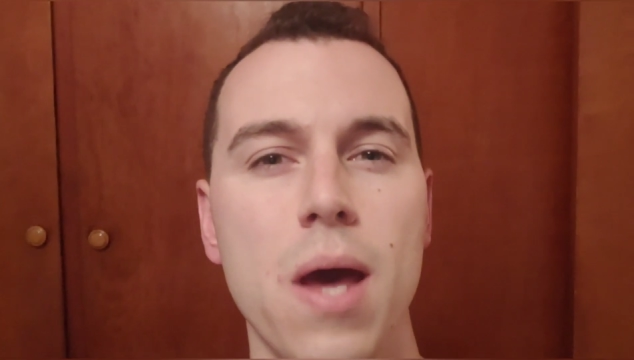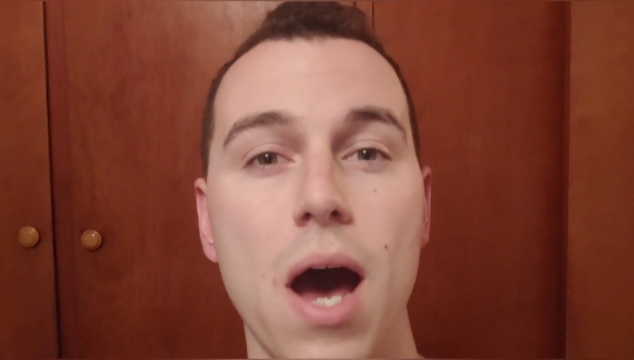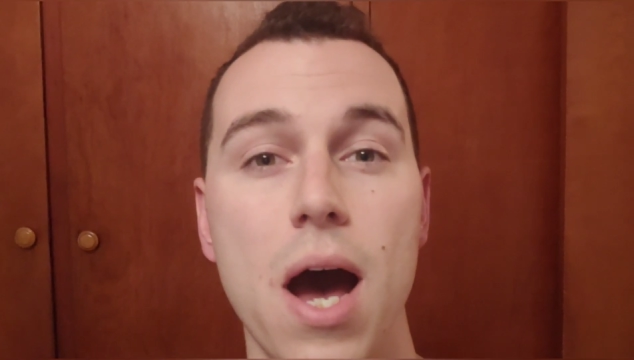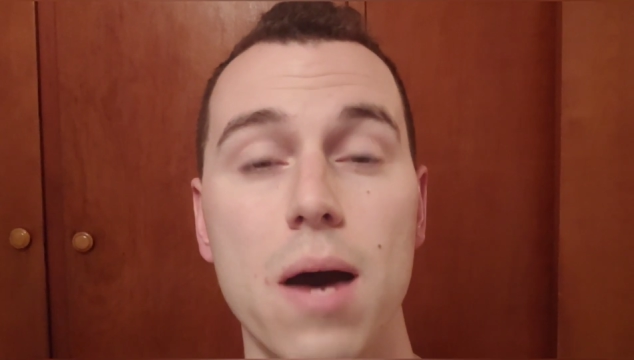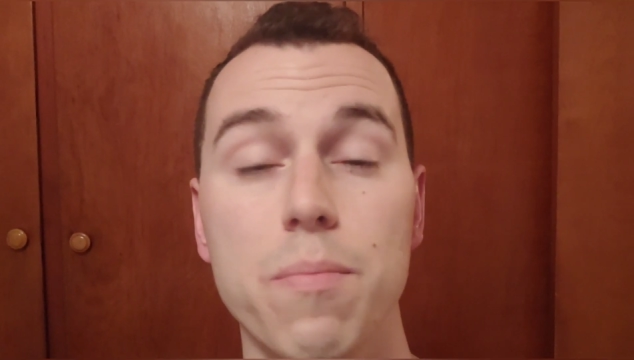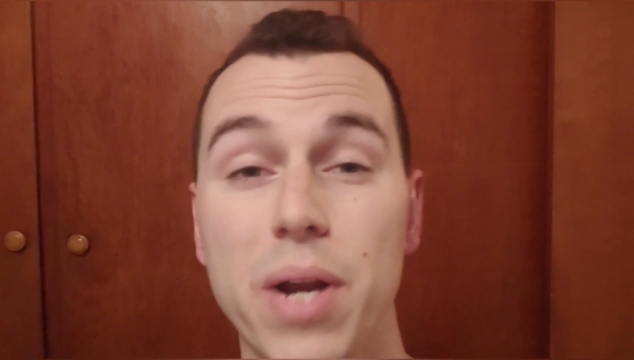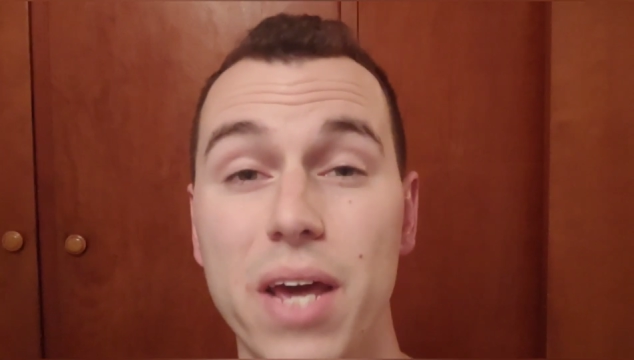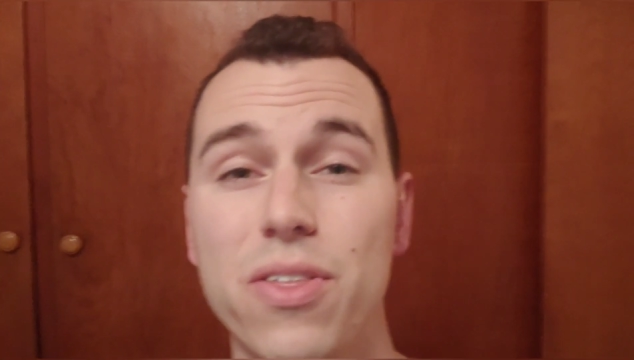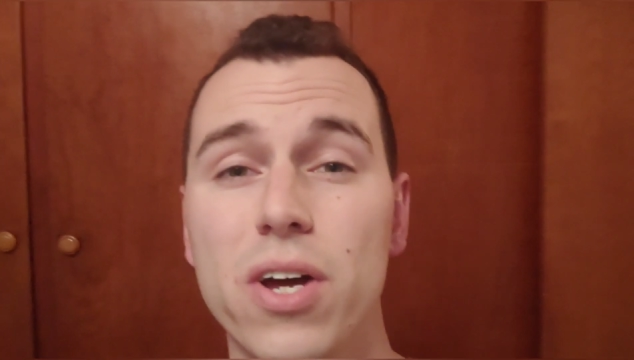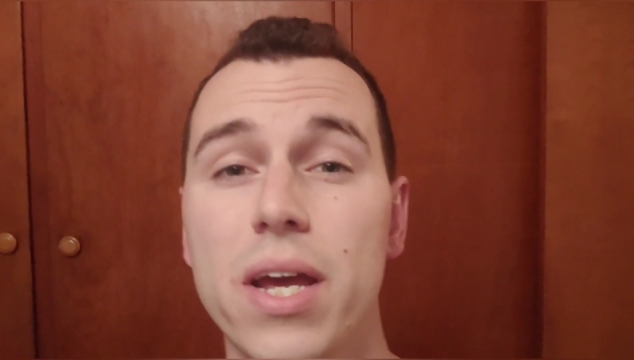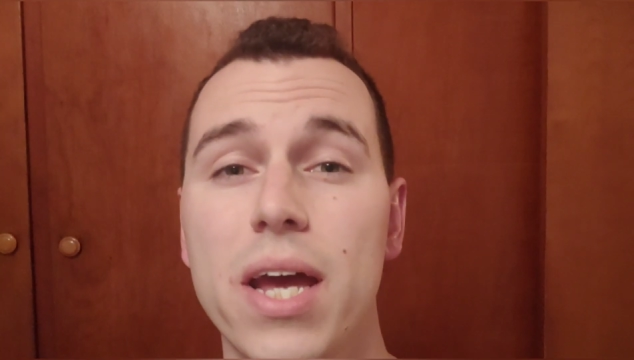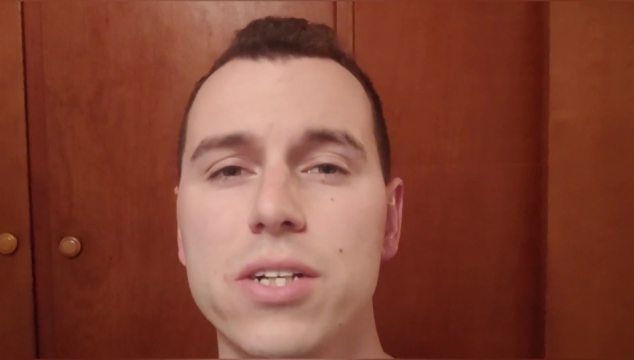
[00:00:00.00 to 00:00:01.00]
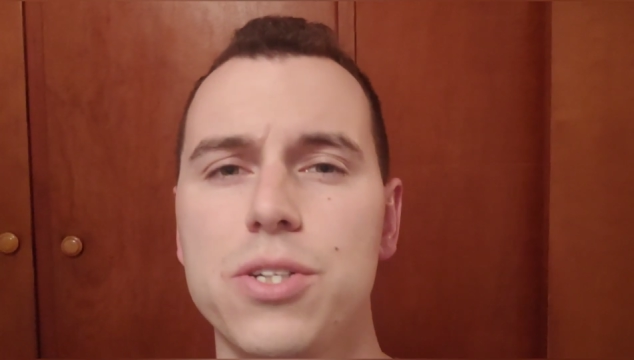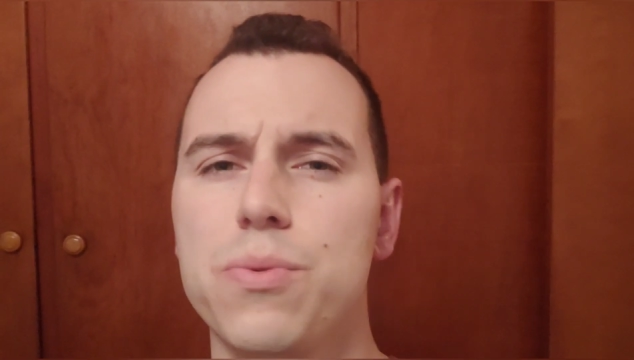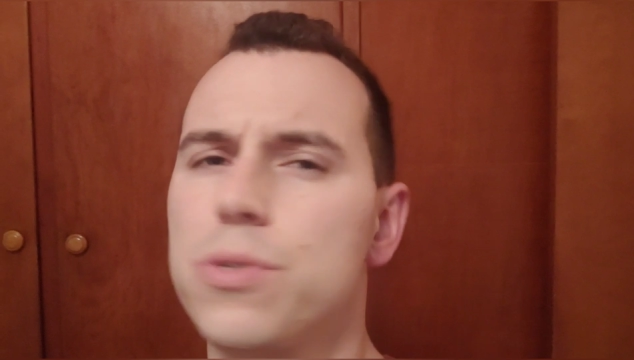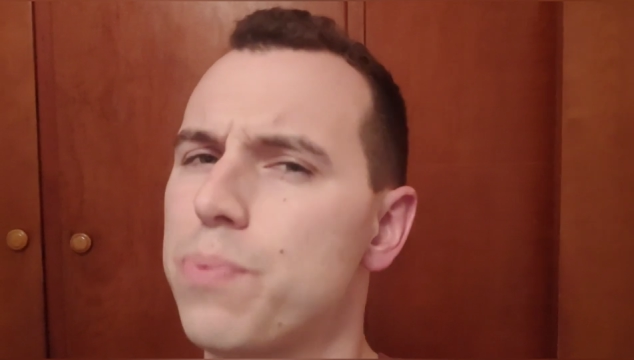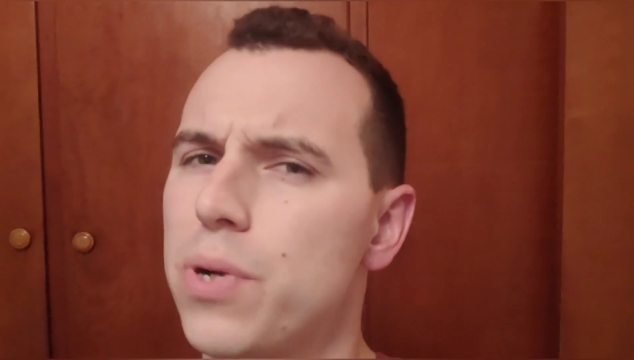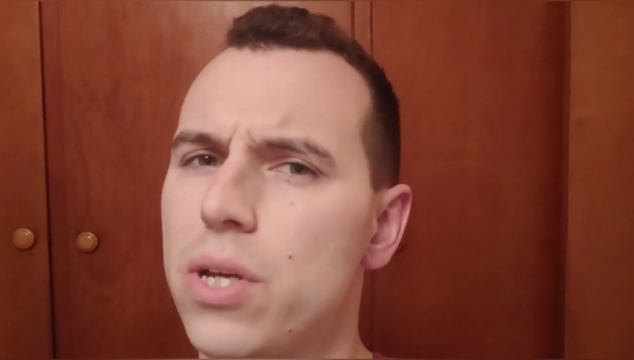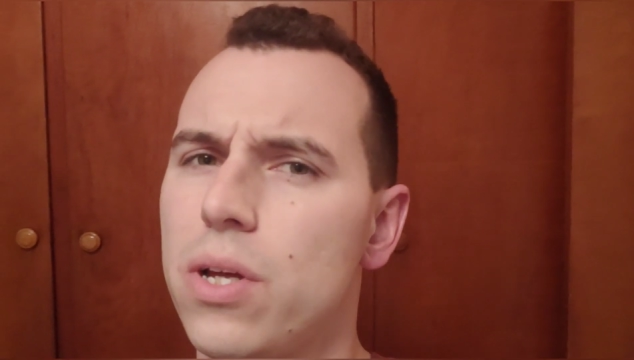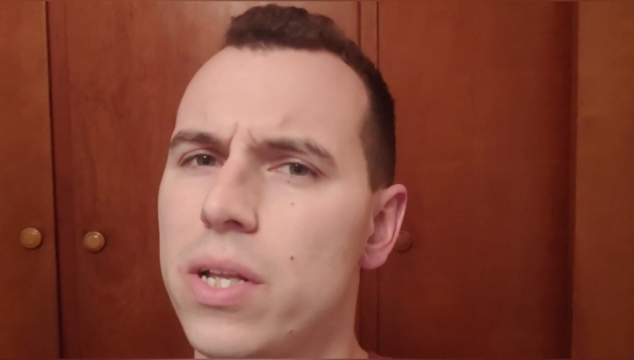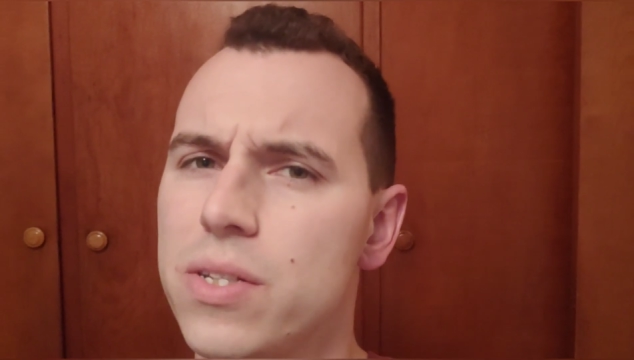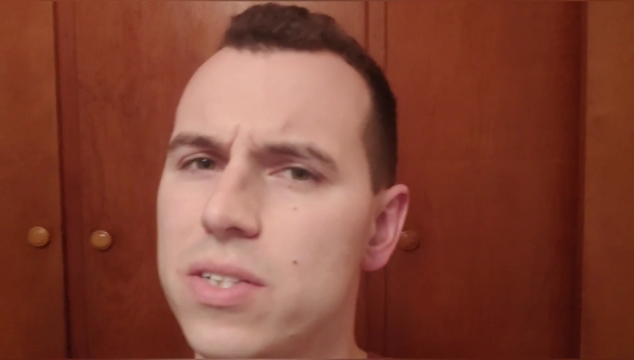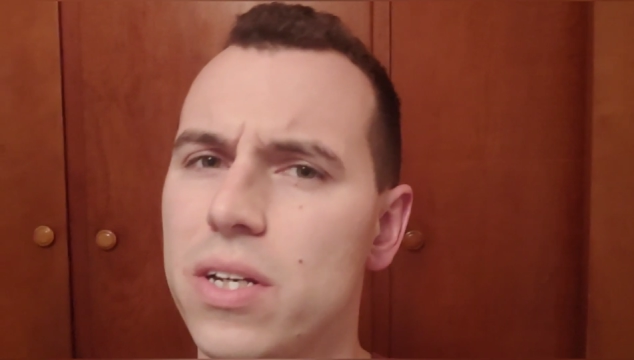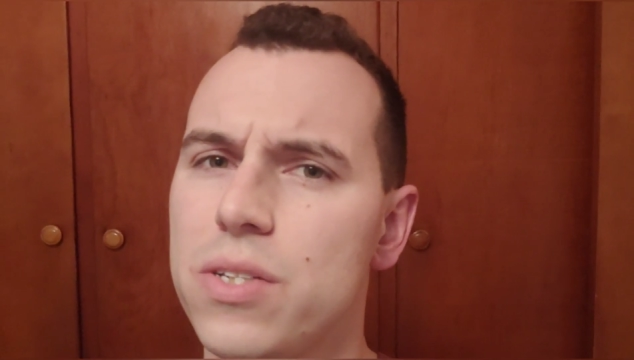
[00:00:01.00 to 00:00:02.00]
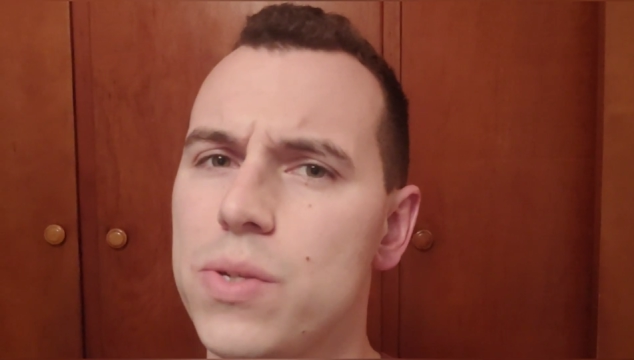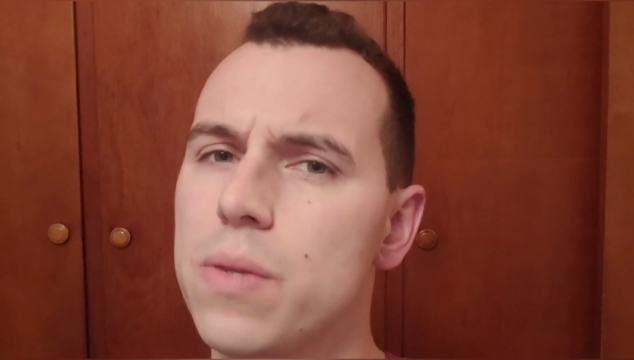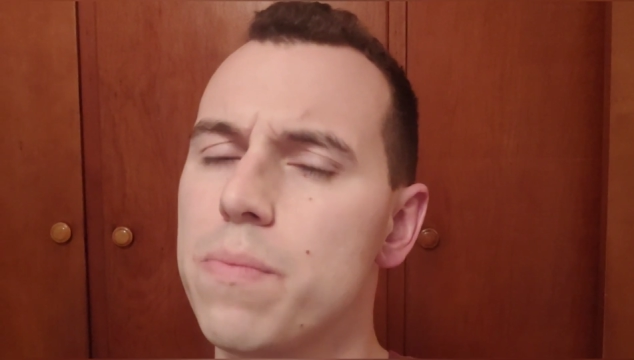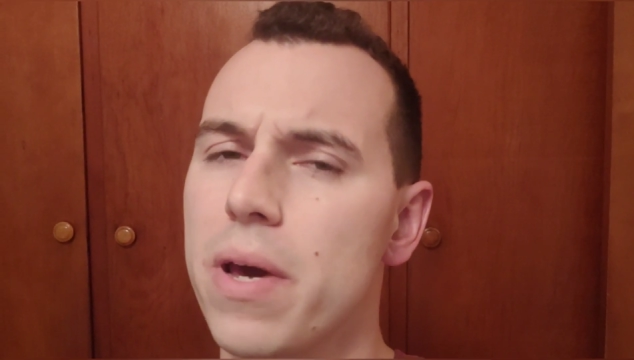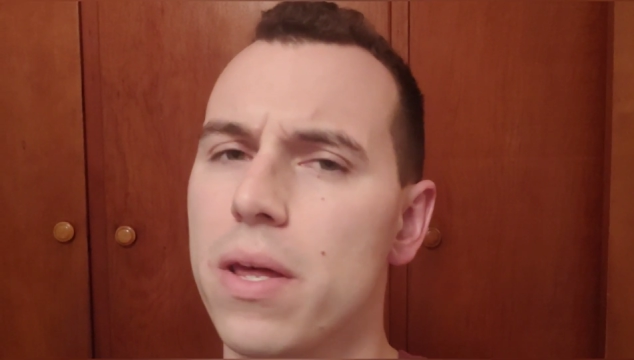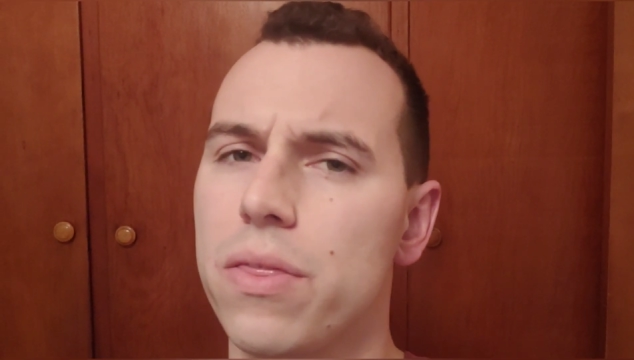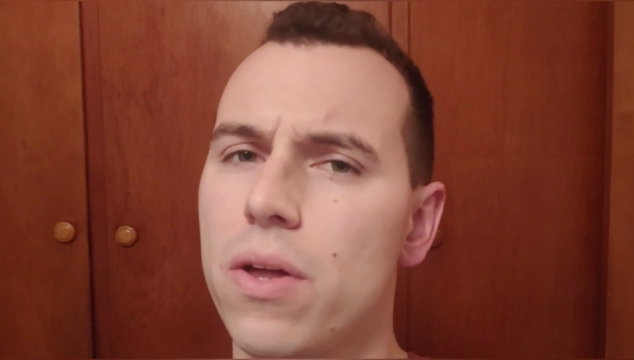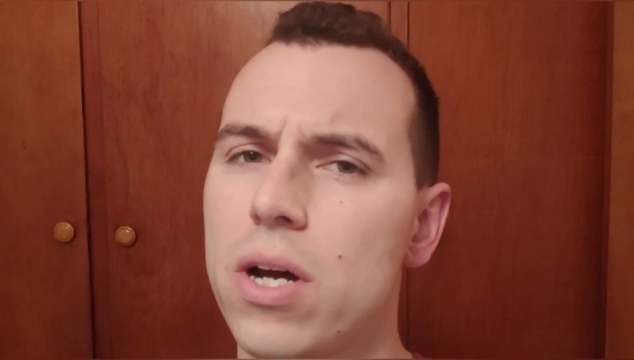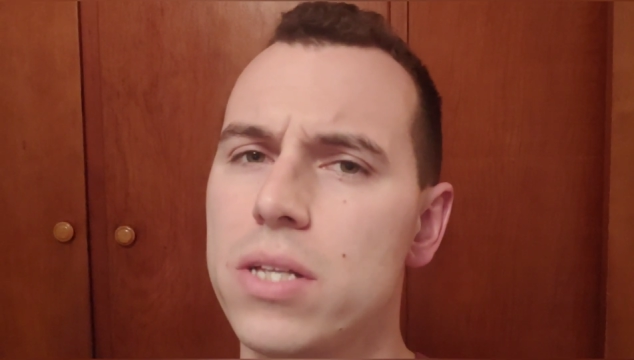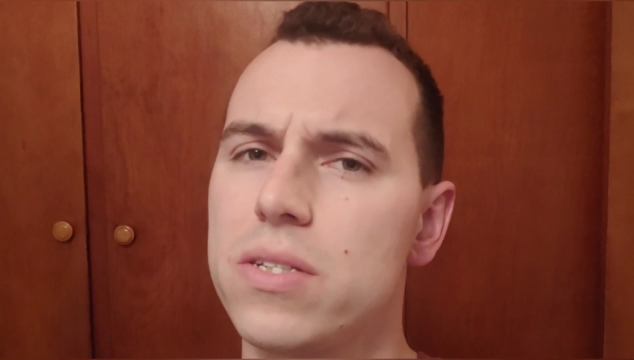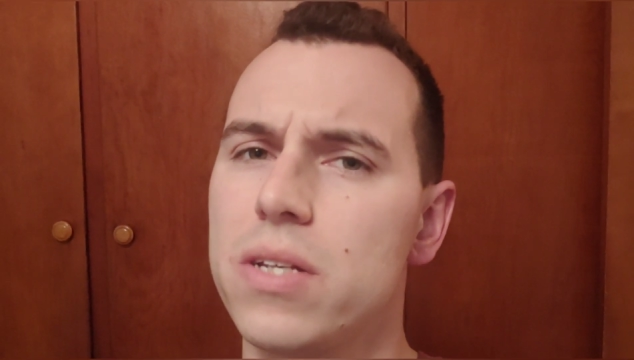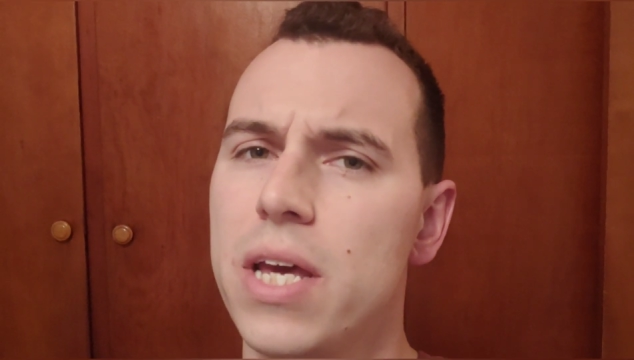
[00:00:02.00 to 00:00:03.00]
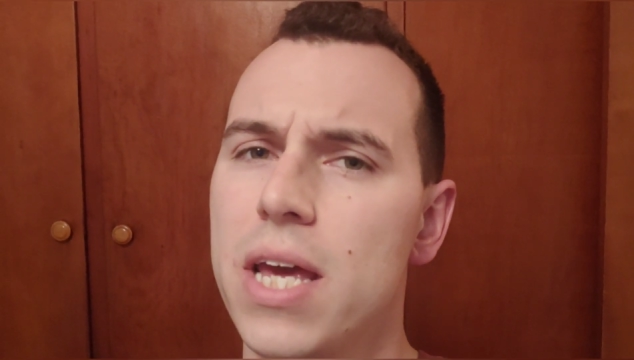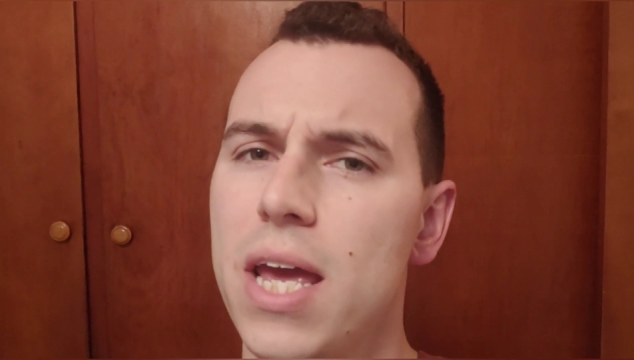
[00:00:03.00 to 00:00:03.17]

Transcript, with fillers: Uh, but I thought I actually was pretty concise with my thoughts